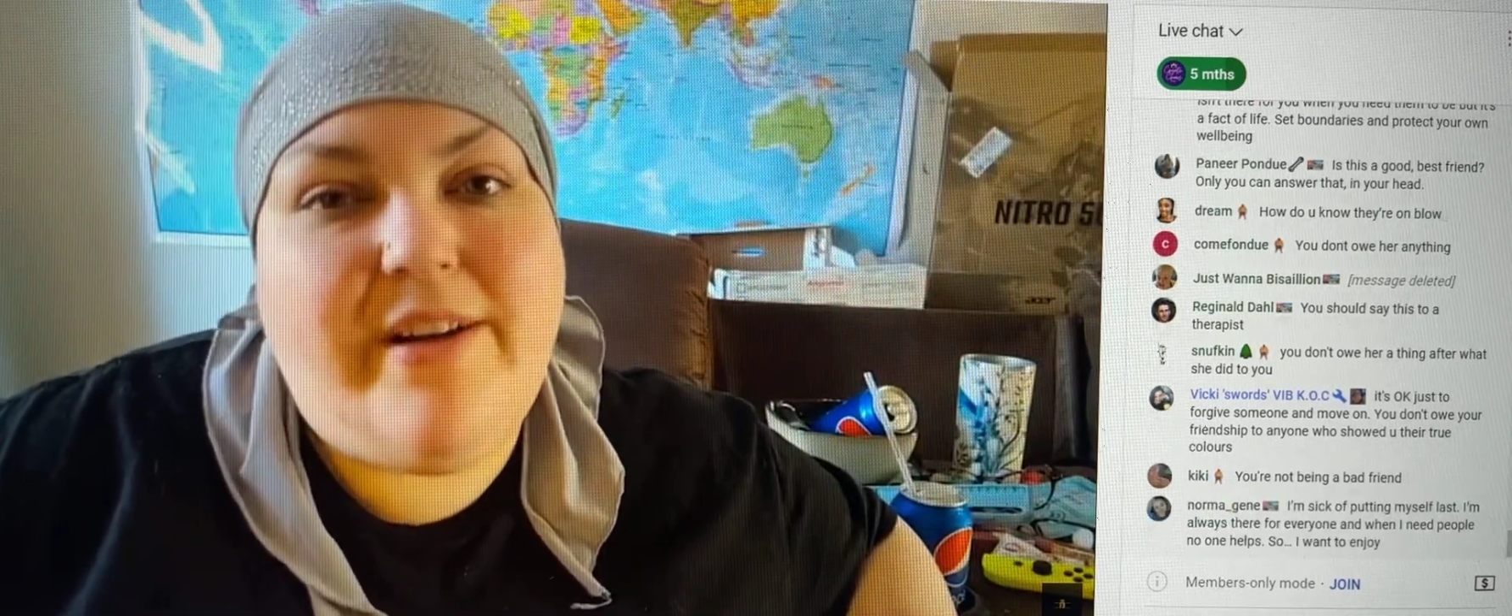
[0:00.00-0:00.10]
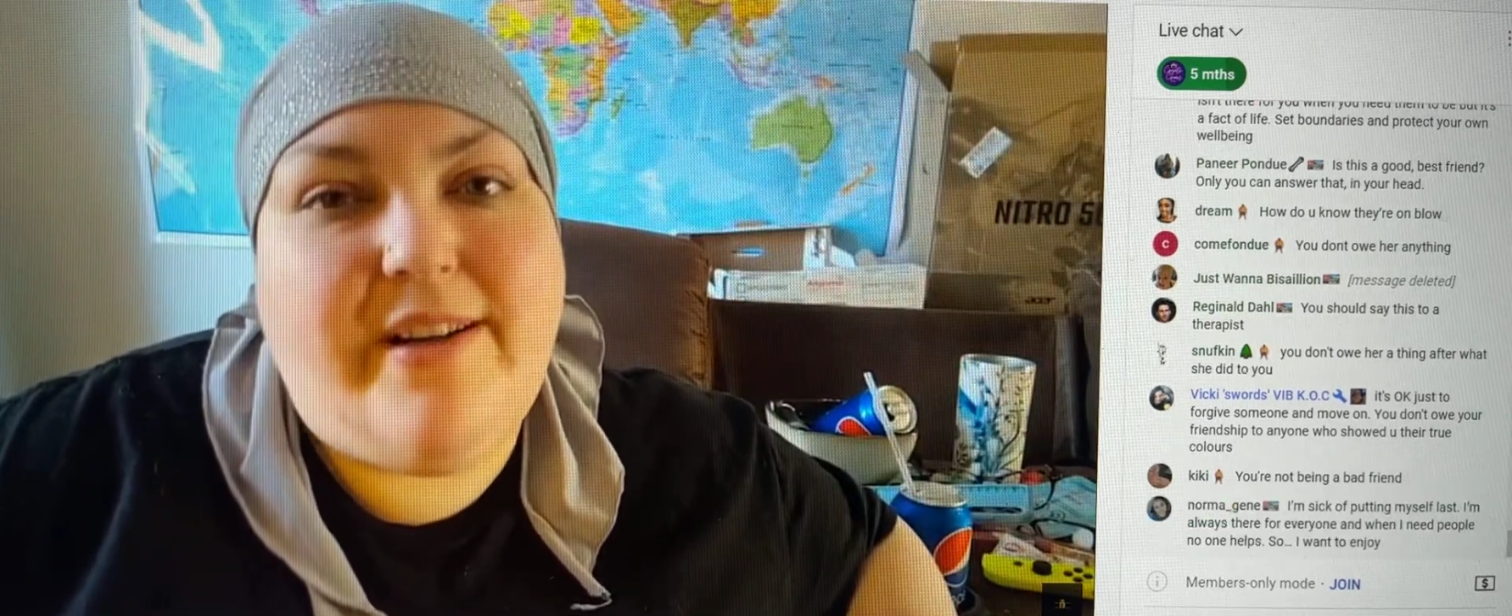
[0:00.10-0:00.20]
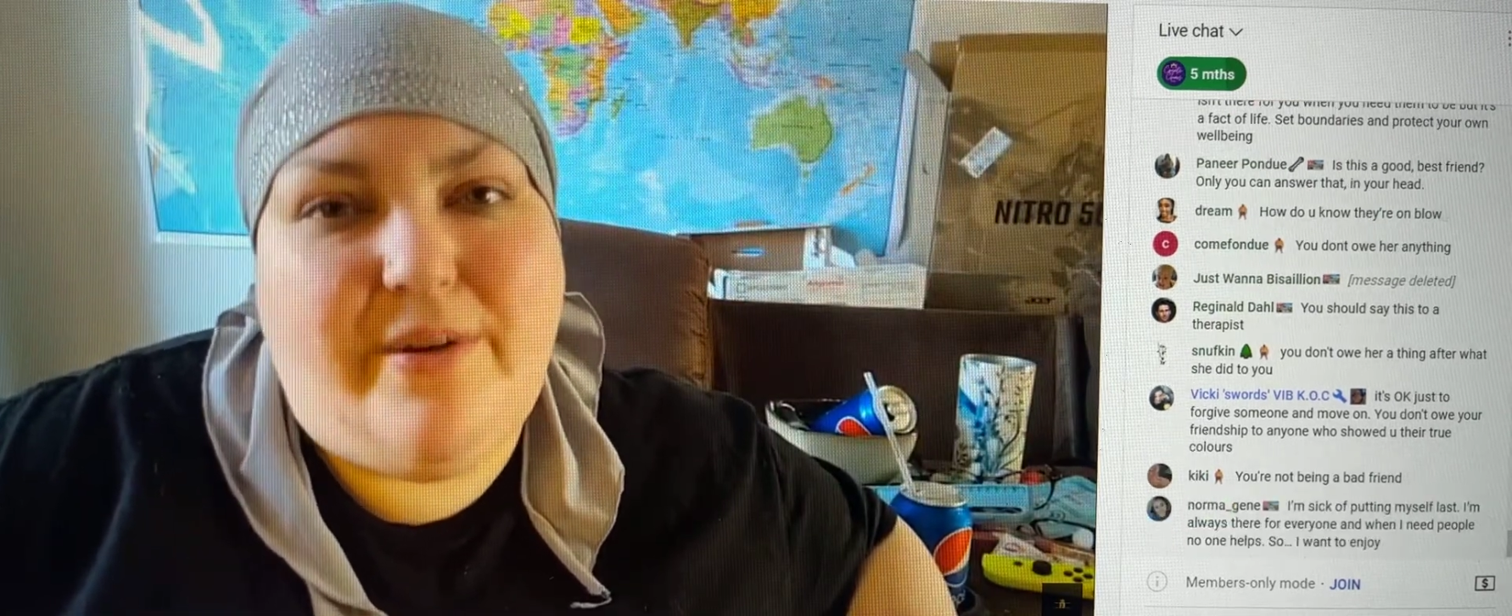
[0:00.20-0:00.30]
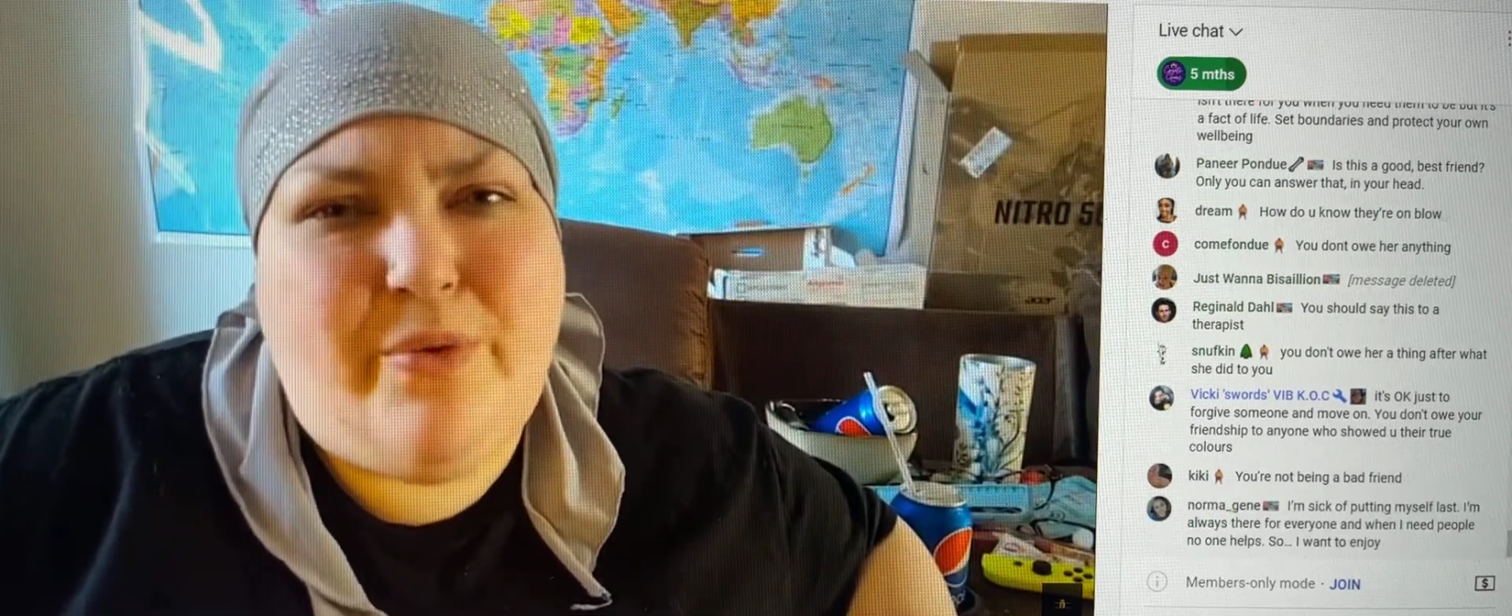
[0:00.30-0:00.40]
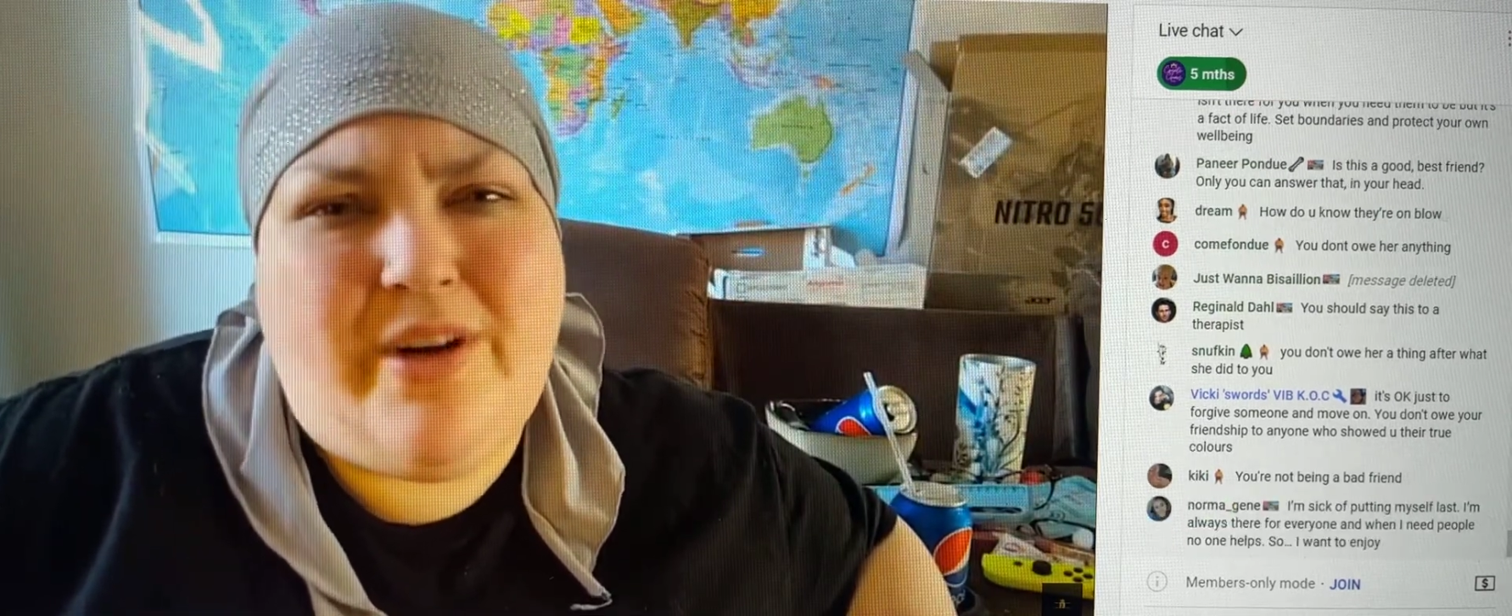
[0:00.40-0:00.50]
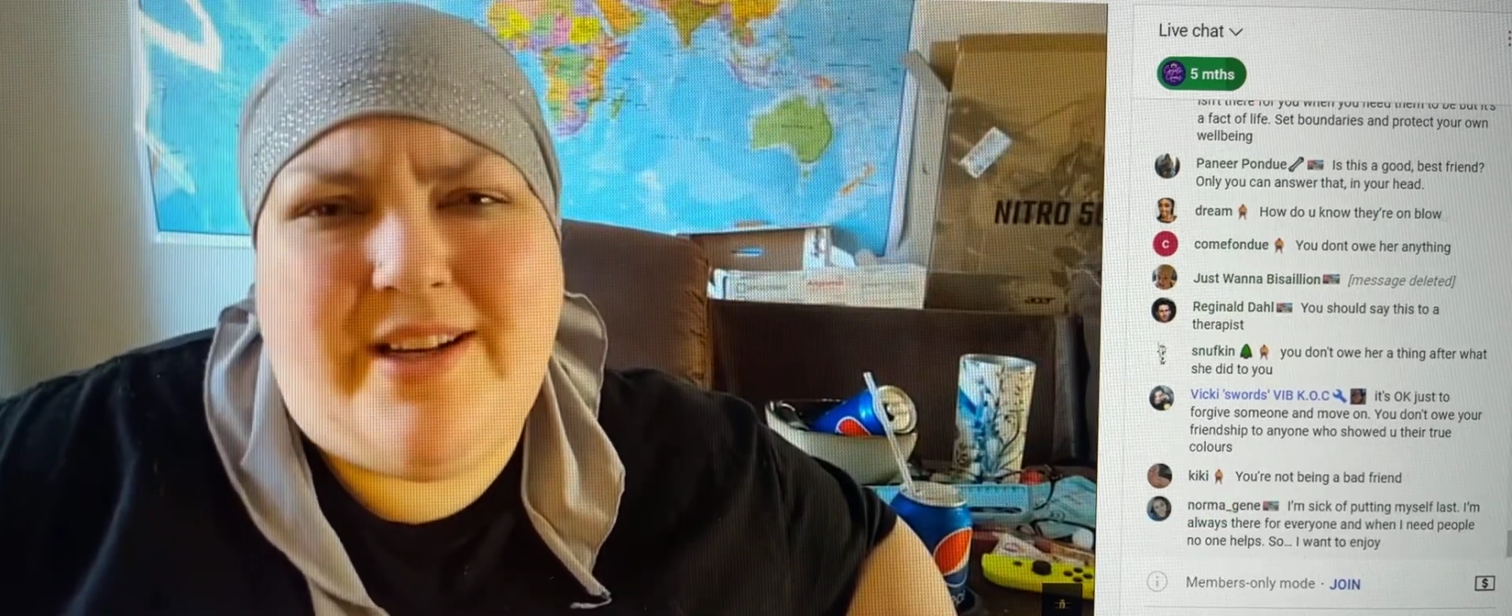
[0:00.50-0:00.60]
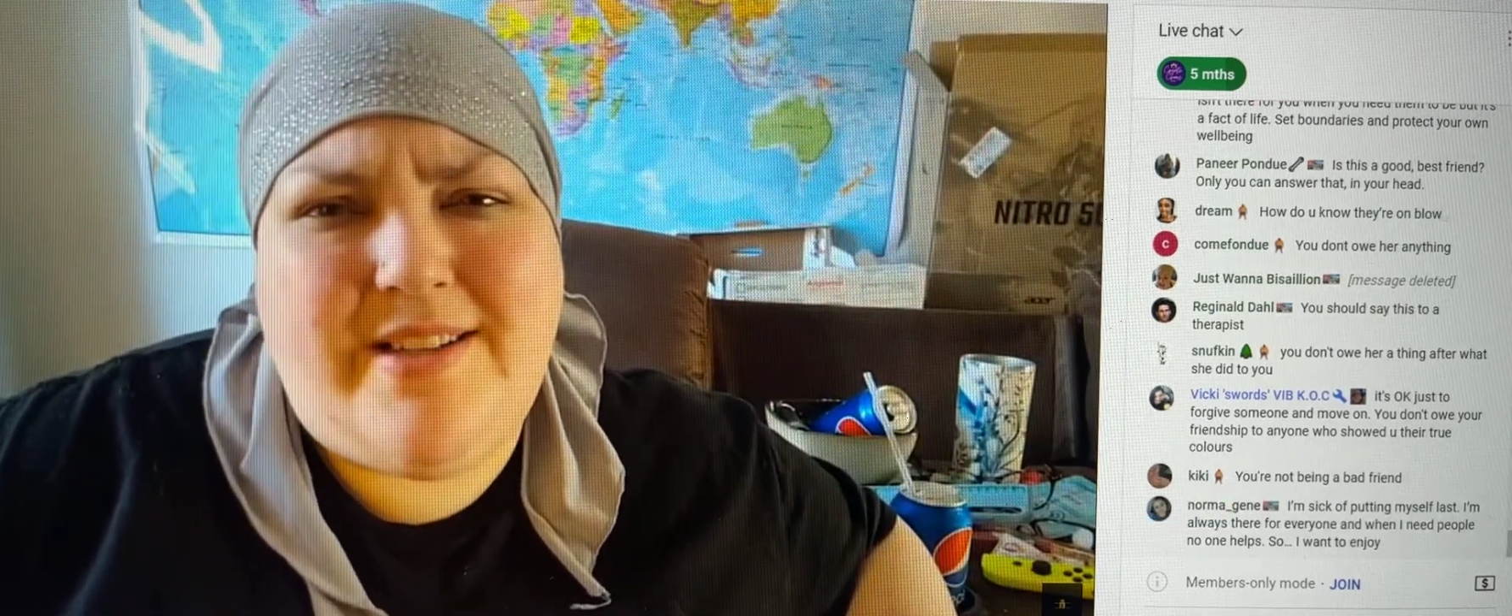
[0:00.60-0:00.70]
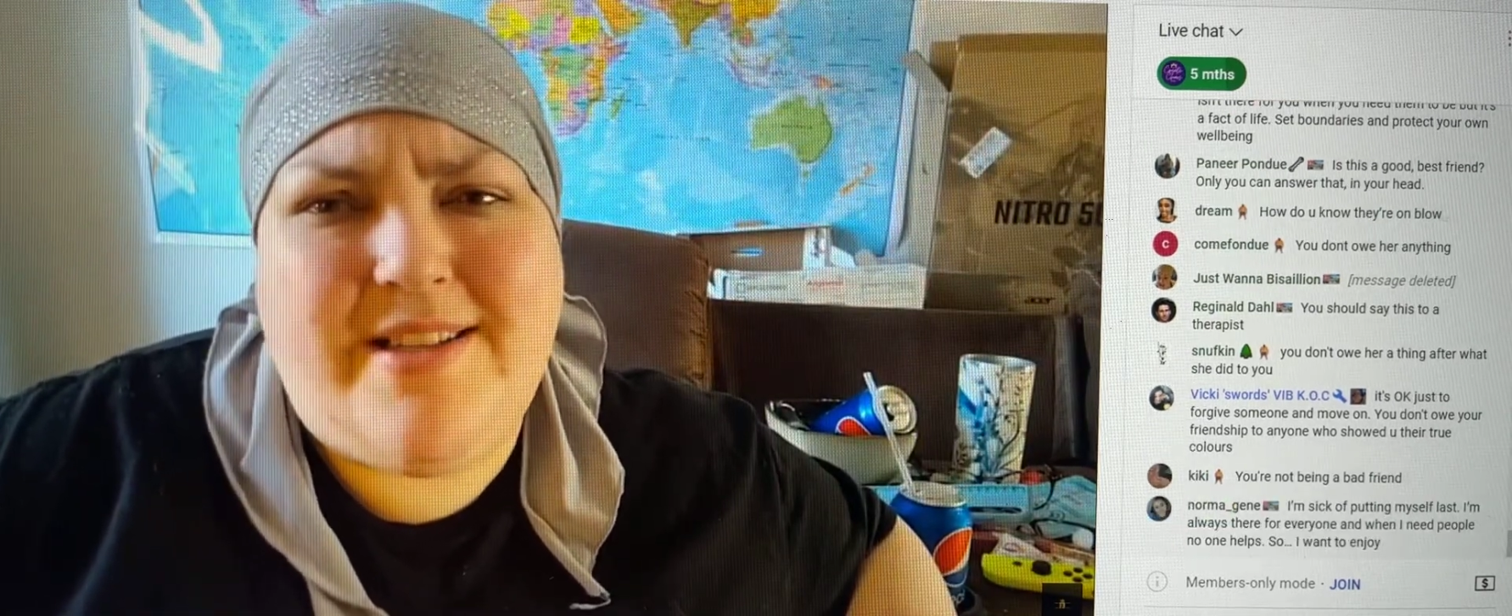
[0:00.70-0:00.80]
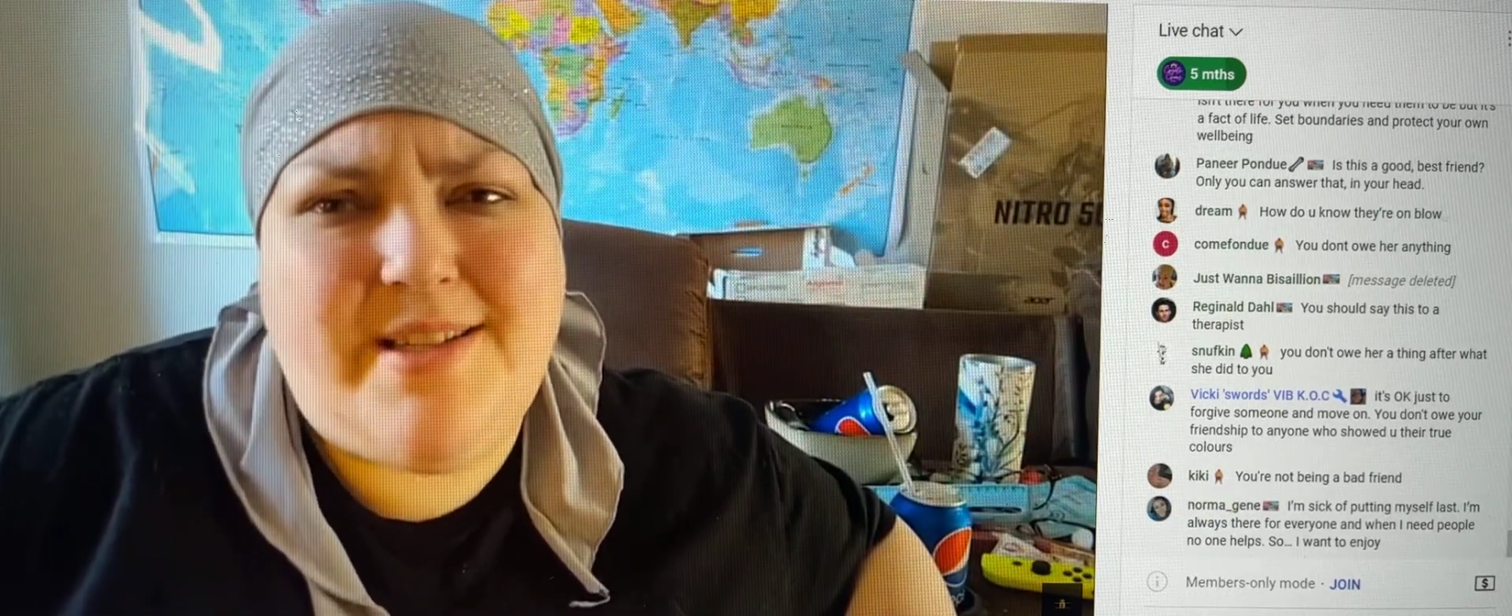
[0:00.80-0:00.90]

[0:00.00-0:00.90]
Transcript: and unwind and